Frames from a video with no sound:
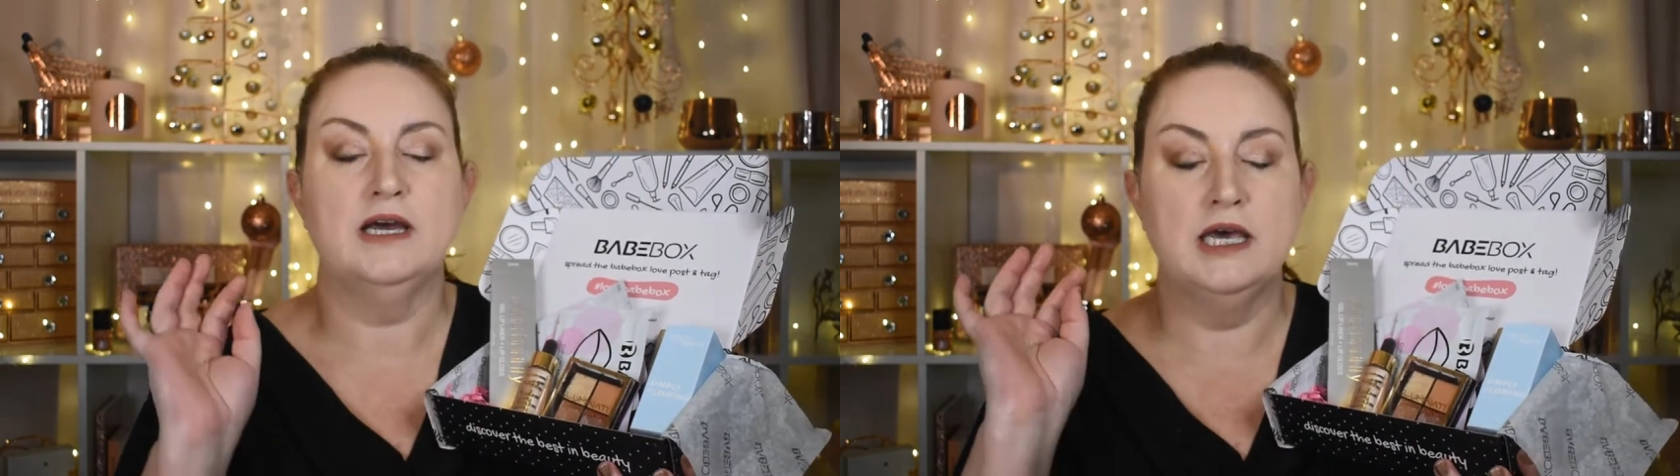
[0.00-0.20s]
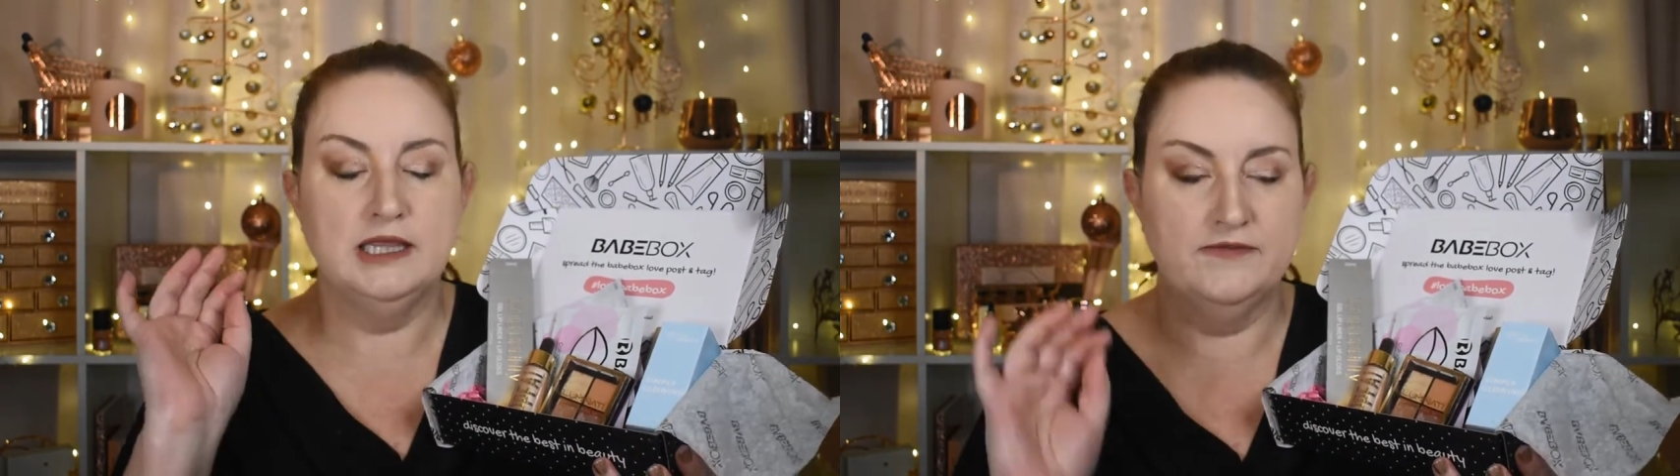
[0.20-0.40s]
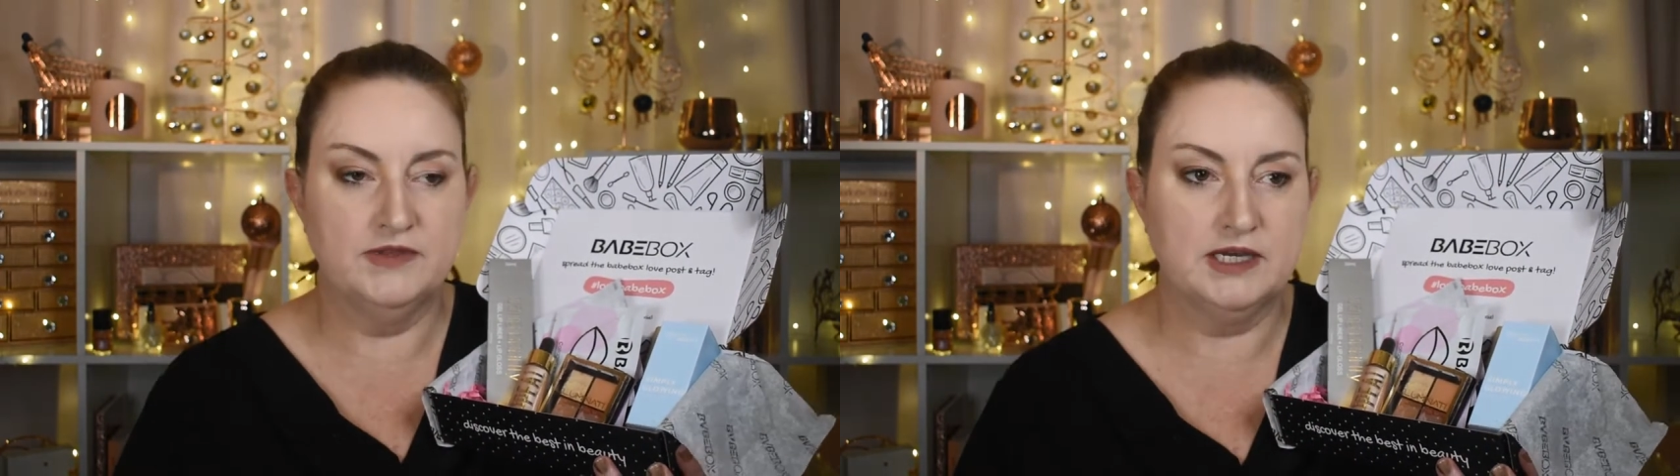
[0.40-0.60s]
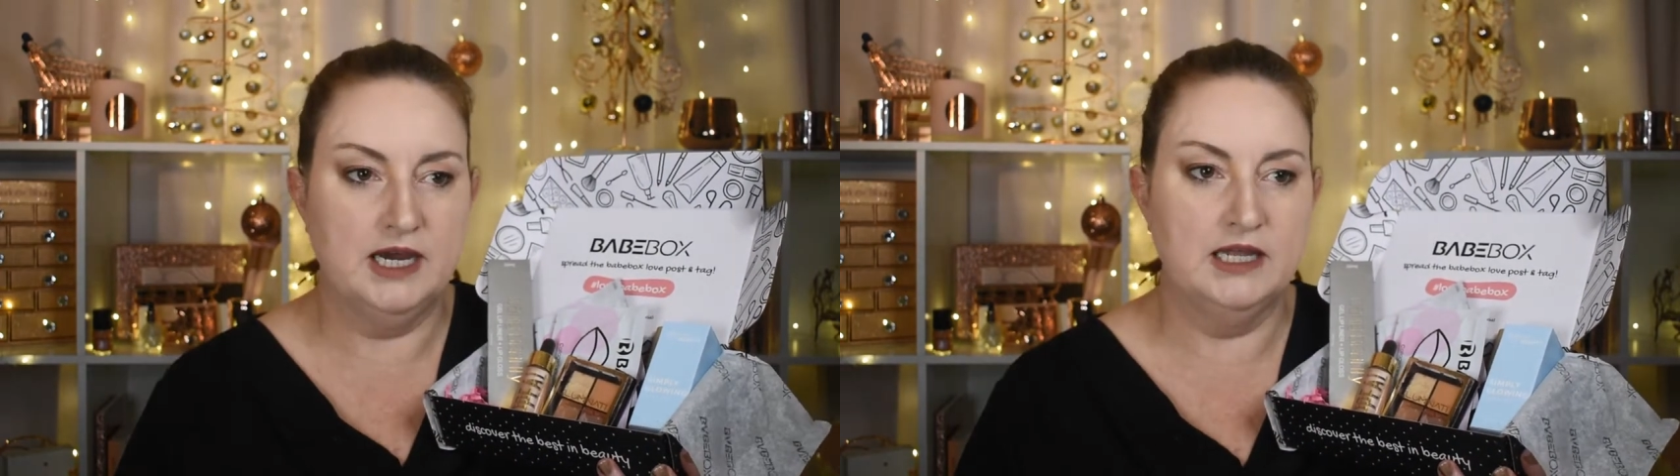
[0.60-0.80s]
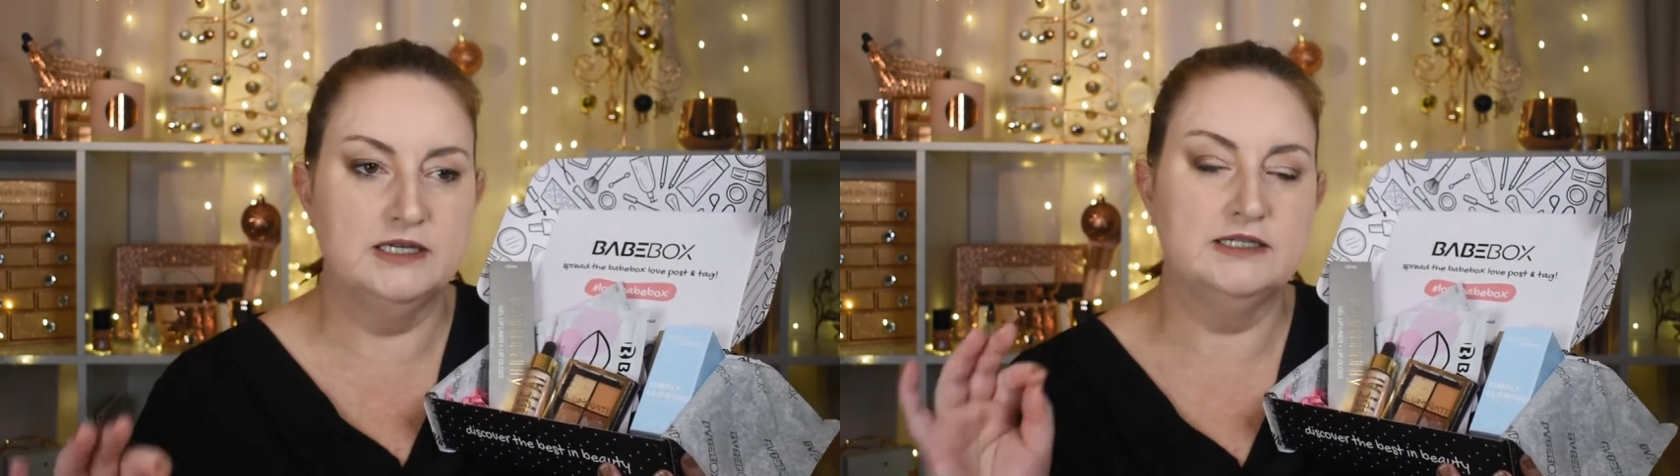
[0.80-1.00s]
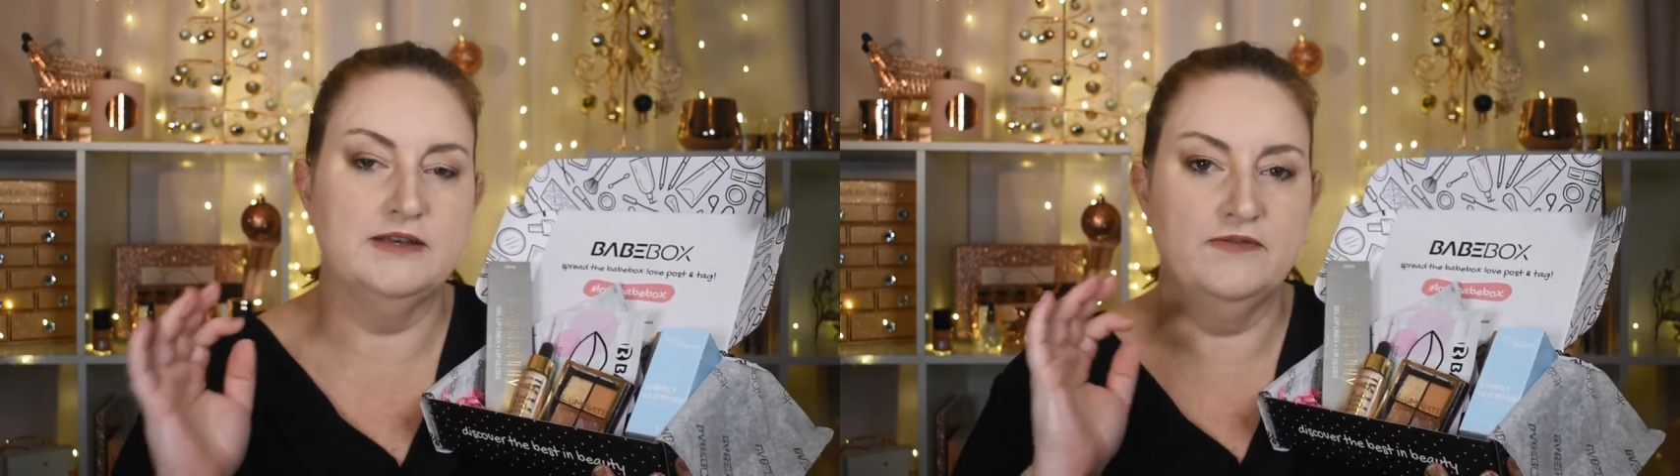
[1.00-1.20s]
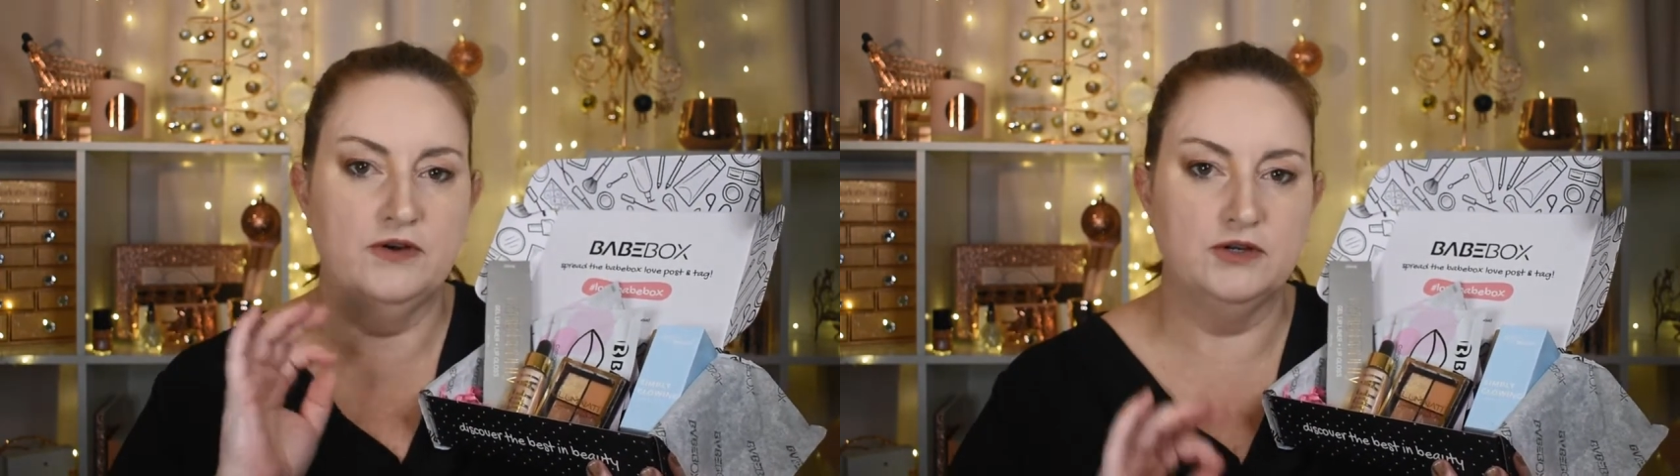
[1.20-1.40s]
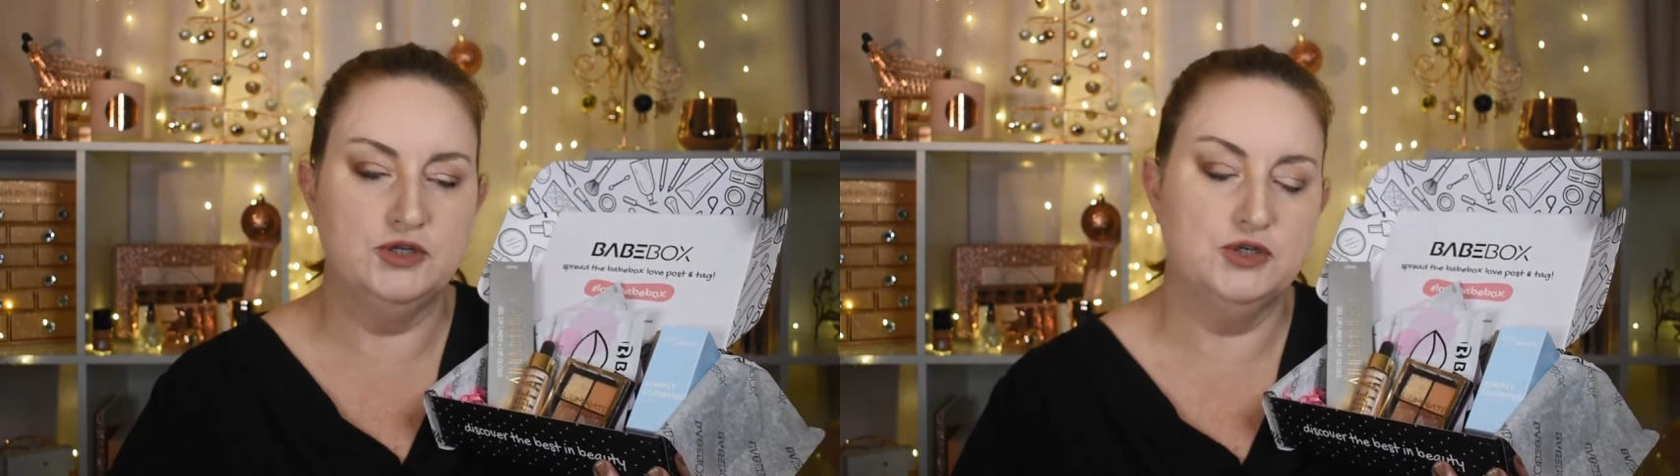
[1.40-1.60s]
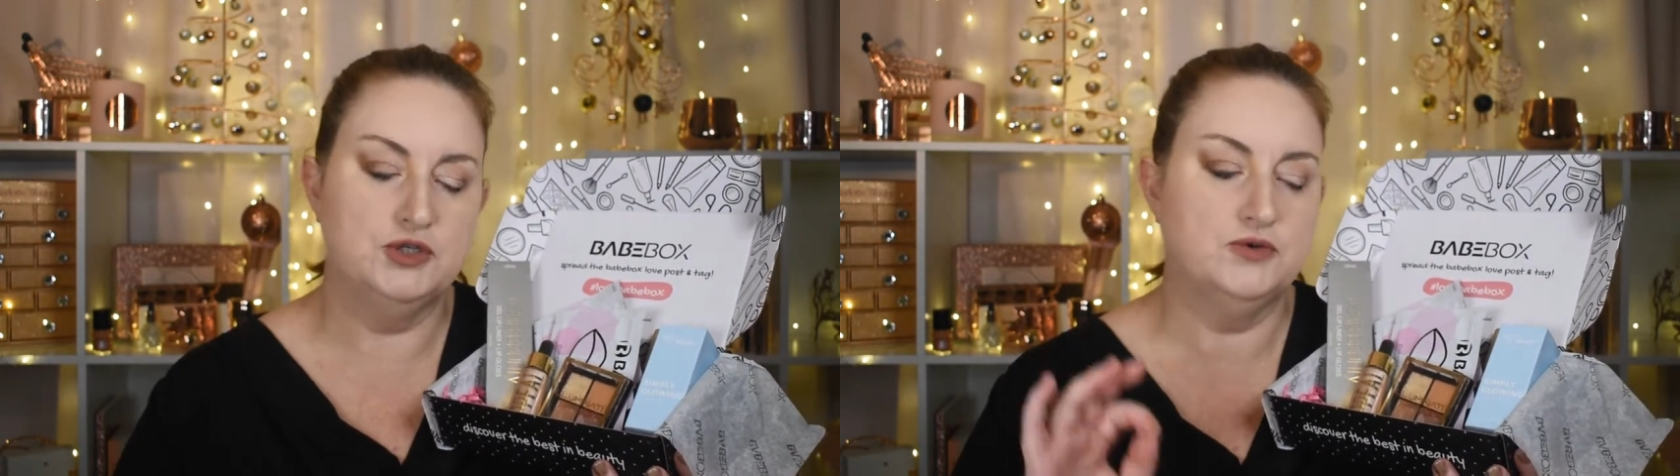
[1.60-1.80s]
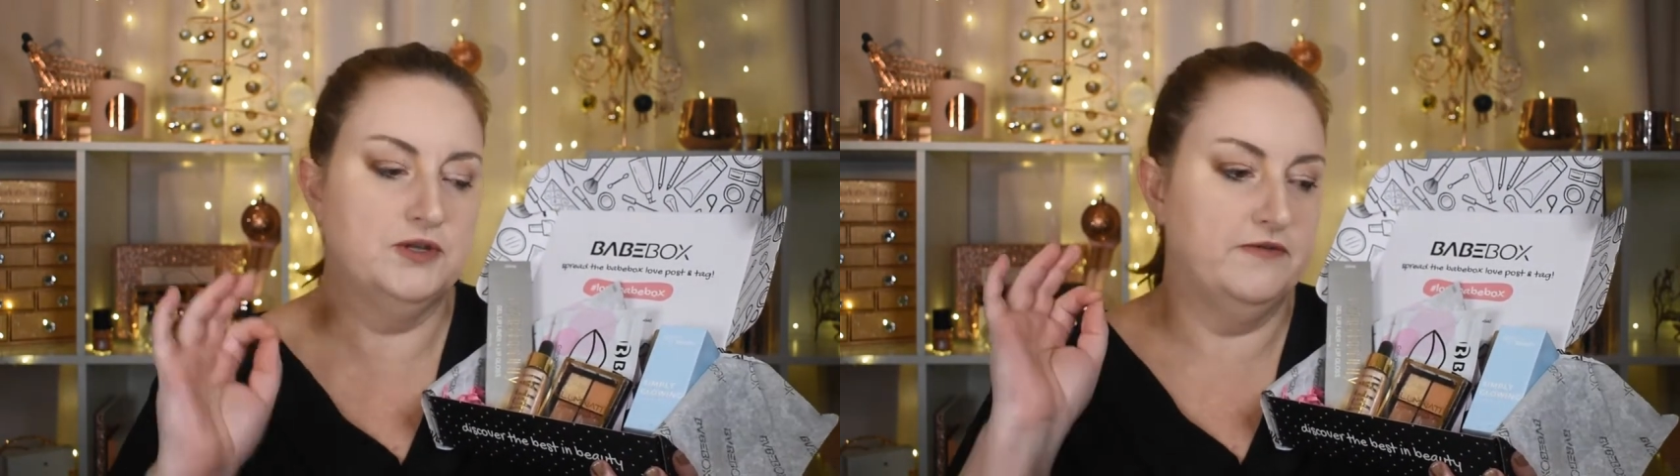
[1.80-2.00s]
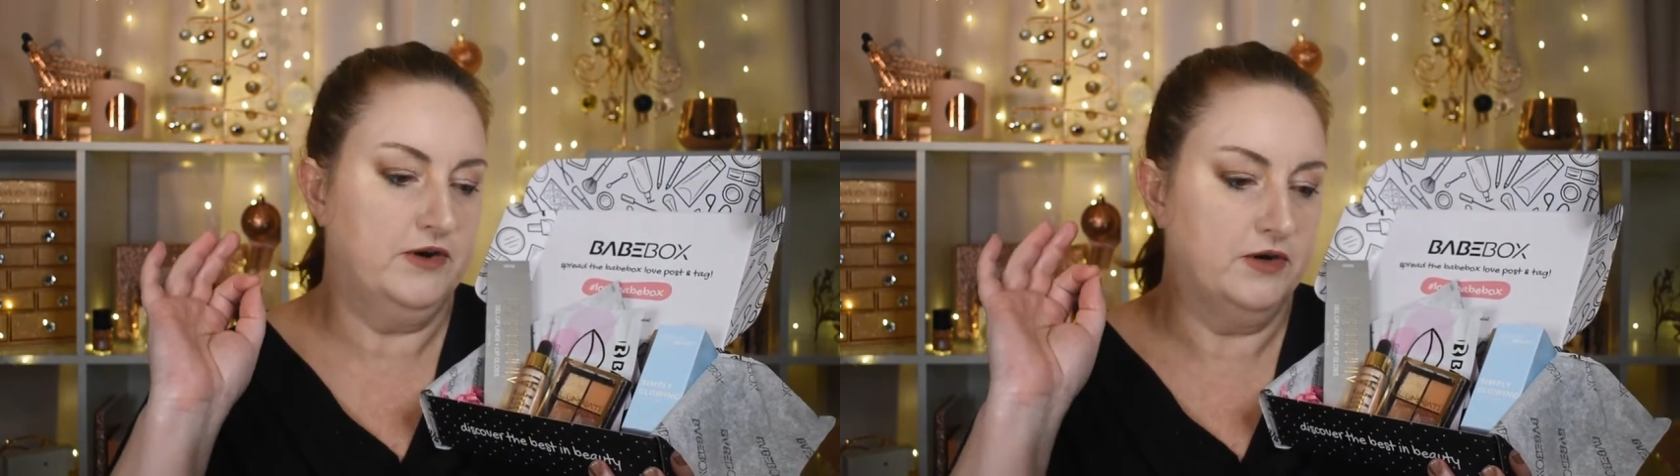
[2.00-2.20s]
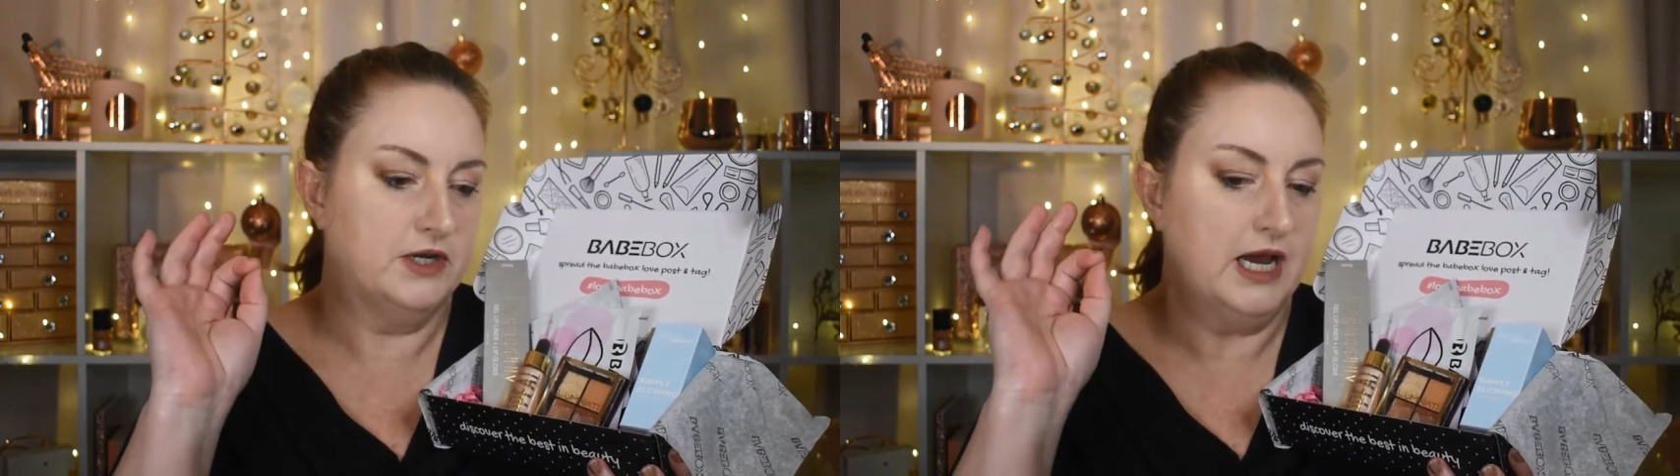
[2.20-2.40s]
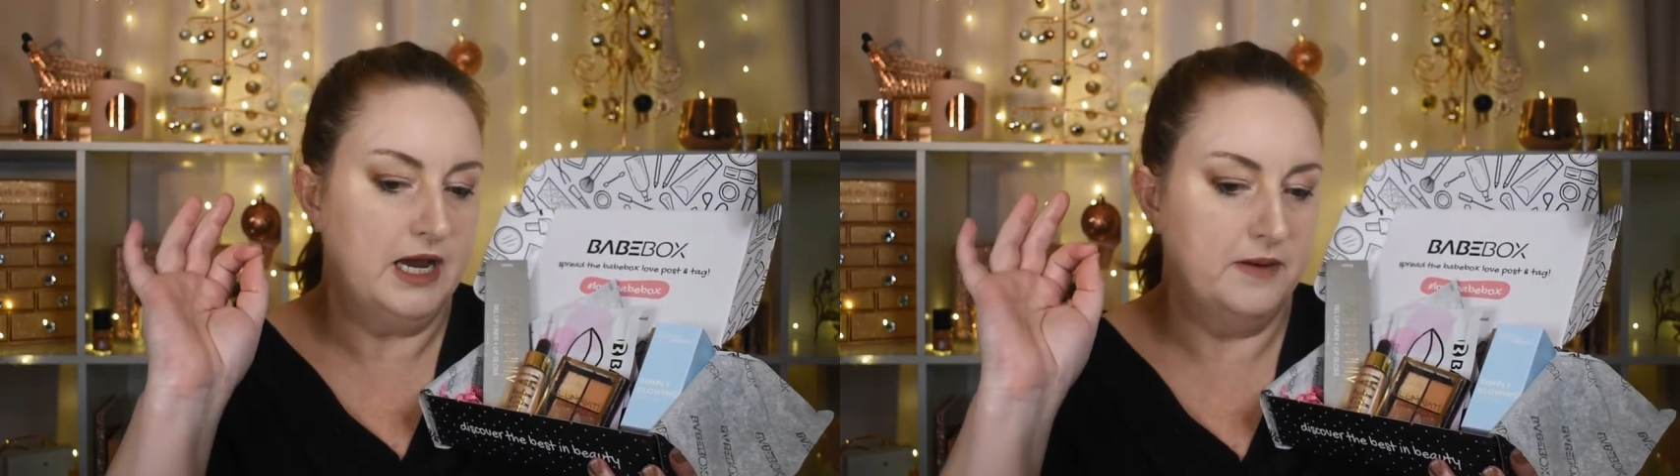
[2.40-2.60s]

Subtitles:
I love the colors. They're very neutral, they're very